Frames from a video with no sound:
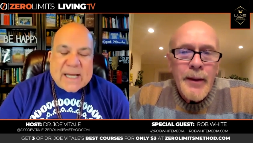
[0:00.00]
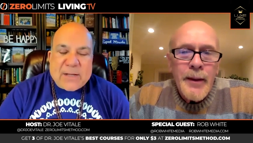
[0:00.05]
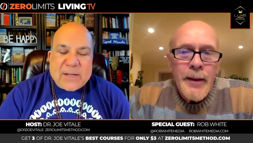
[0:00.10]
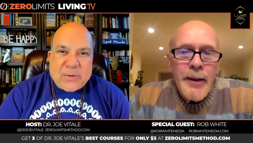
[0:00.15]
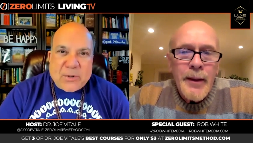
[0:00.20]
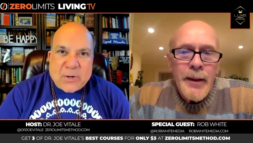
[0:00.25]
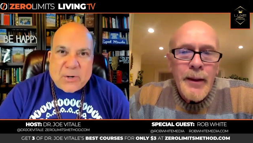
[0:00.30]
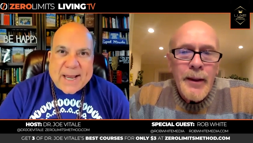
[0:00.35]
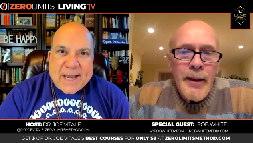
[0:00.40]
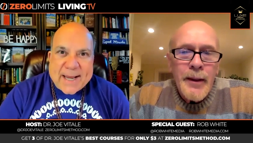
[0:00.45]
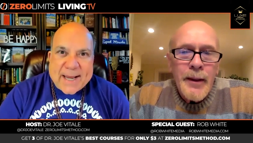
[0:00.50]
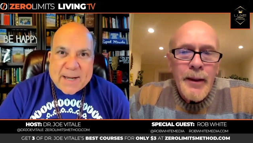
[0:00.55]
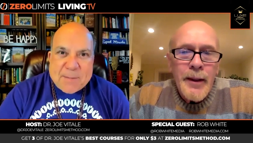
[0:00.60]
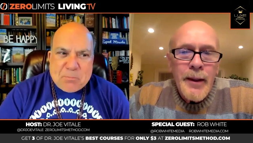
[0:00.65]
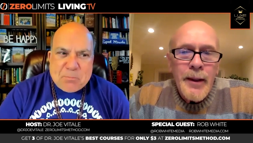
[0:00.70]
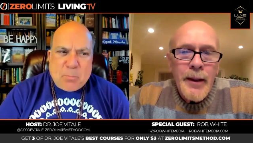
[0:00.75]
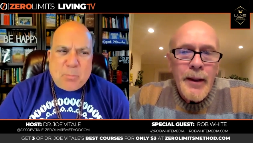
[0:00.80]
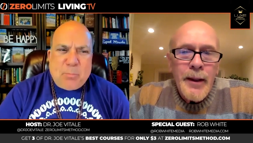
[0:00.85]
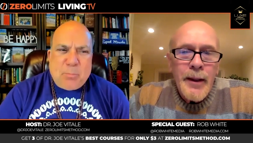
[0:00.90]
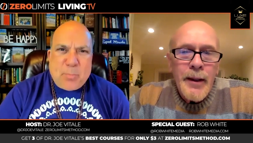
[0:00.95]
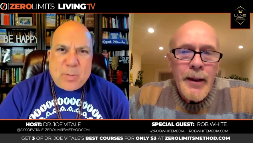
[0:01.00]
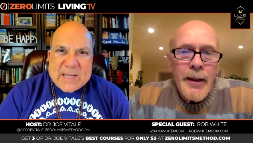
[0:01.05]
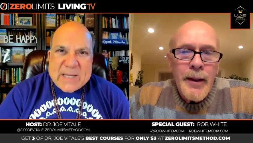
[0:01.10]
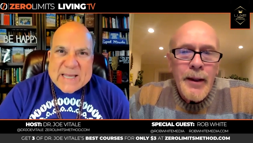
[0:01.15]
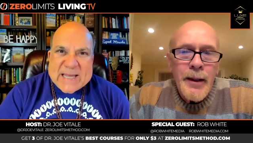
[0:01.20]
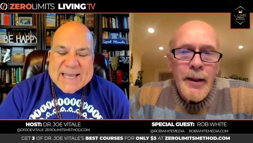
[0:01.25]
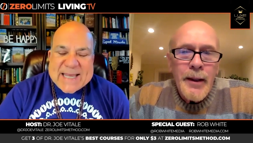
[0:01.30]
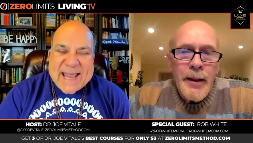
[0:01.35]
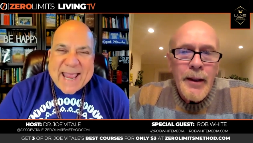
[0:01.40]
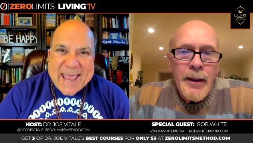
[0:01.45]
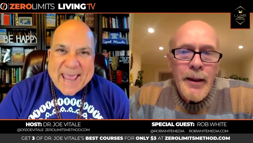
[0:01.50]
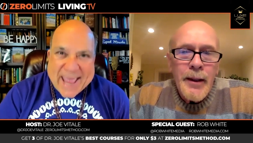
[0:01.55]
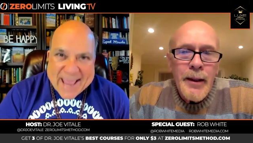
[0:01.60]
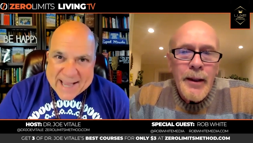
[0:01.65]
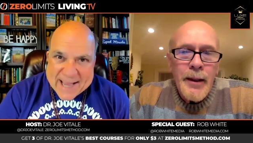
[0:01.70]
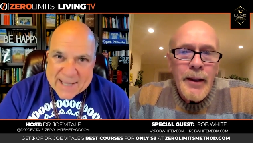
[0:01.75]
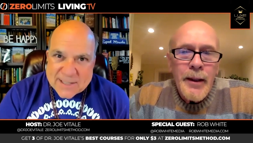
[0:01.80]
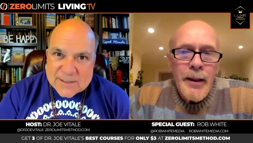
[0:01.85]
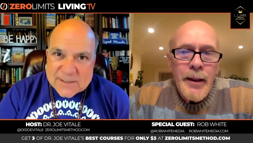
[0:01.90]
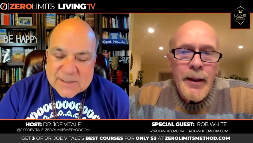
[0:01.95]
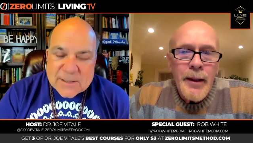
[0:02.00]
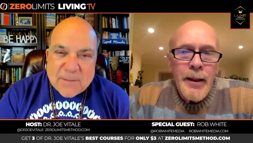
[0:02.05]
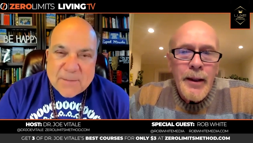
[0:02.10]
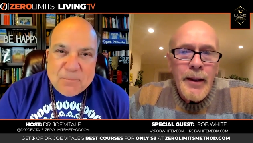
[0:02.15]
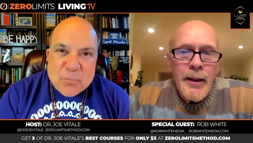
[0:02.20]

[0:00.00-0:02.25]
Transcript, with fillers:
Speaker 1: in their head, BS.